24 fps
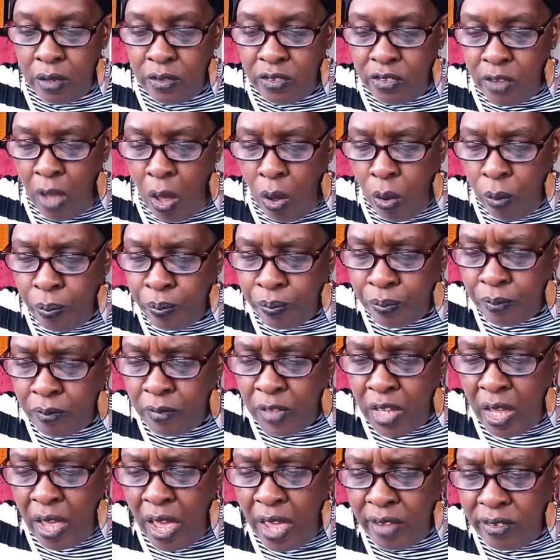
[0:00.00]
So,
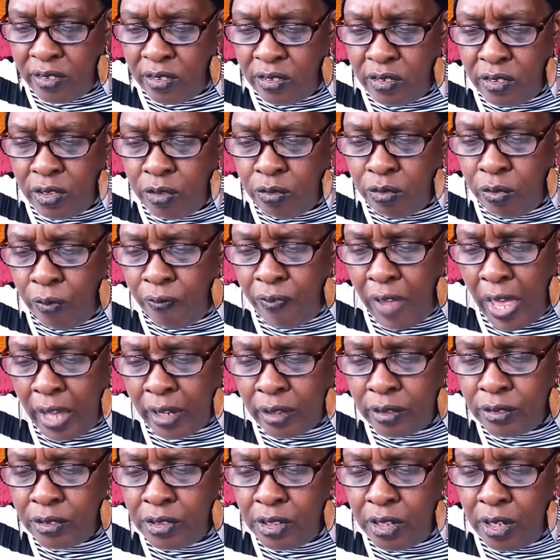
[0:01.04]
as the central
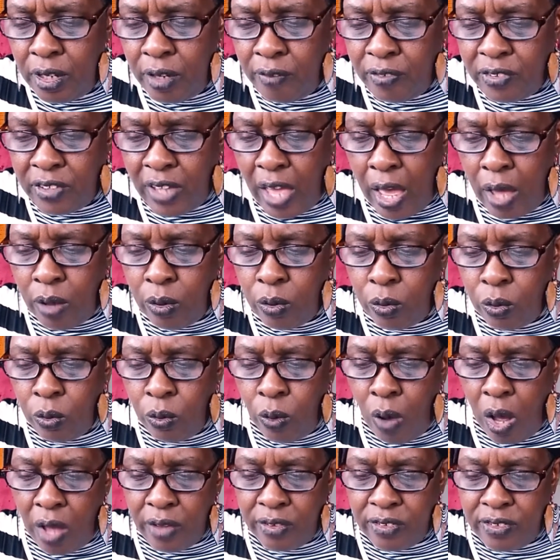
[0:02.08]
faculty of Sahu,
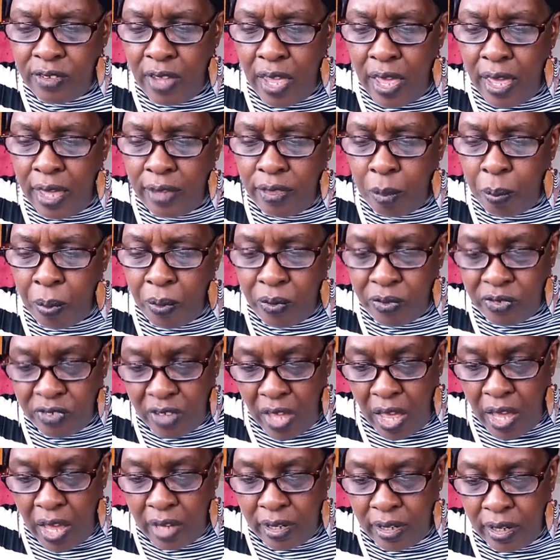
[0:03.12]
Auset, the
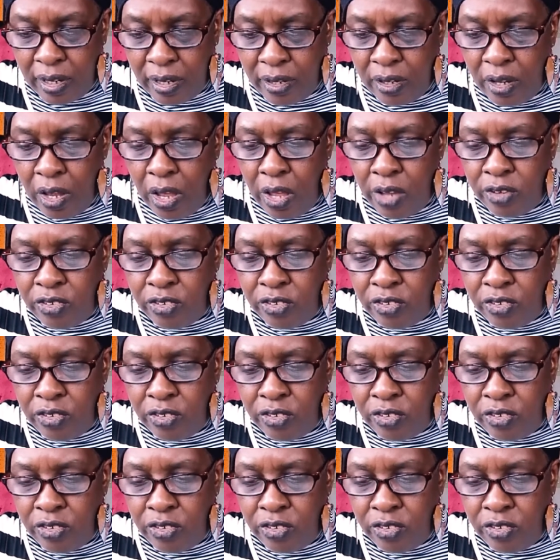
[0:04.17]
persona,